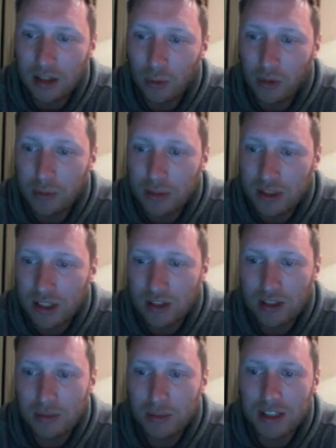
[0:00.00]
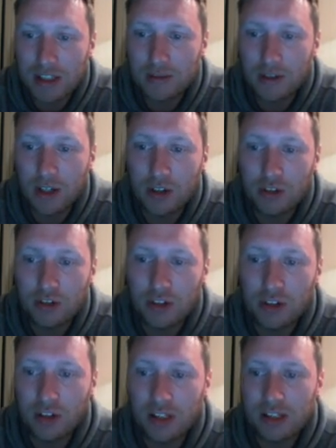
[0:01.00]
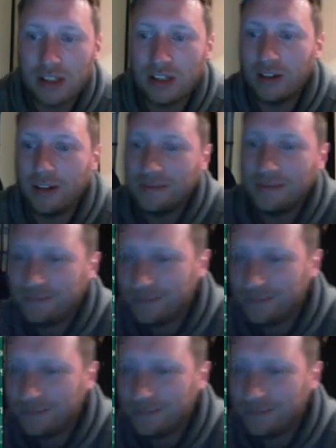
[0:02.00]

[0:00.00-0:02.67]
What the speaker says: with a potential ability of 199.